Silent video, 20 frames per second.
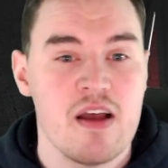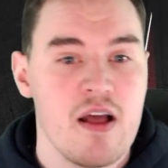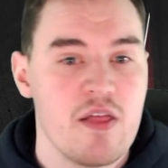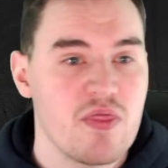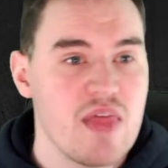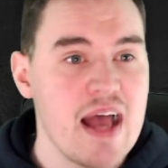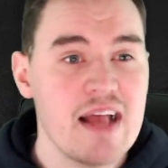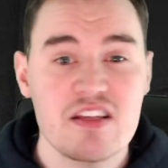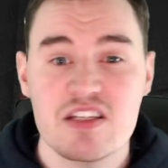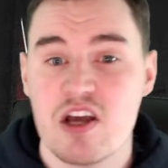
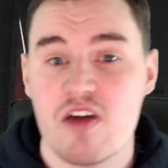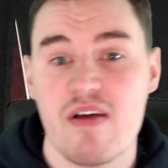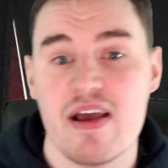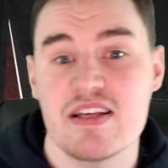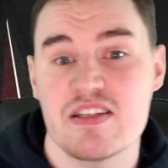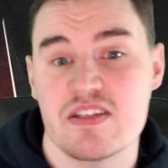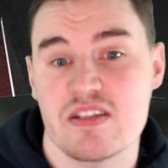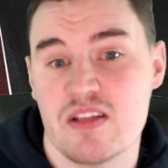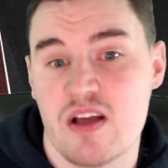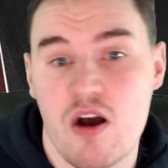That's our
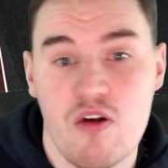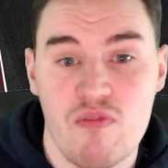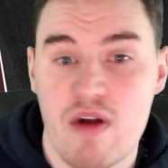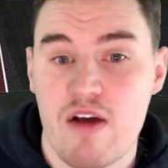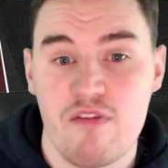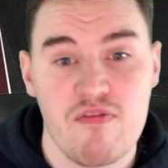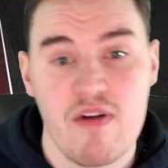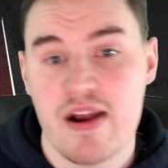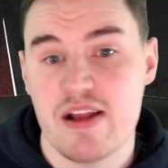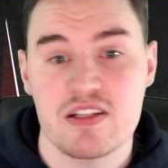ace in the hole. Ralf
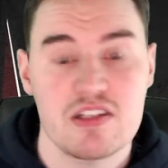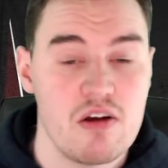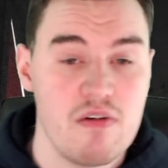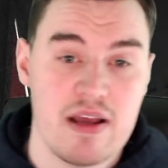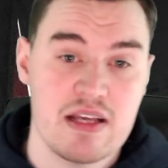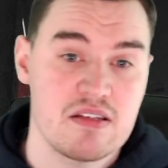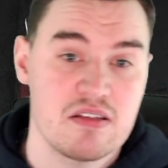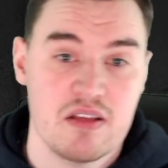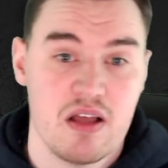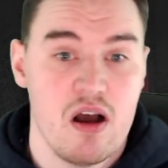Rangnick's our
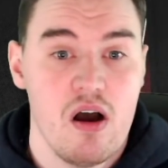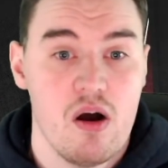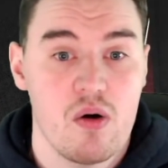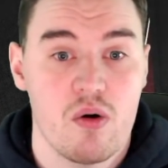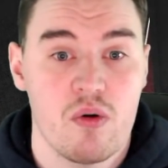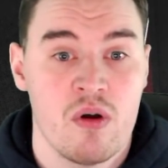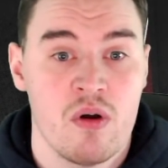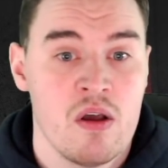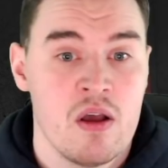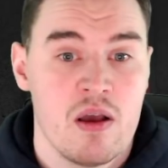ace in the hole.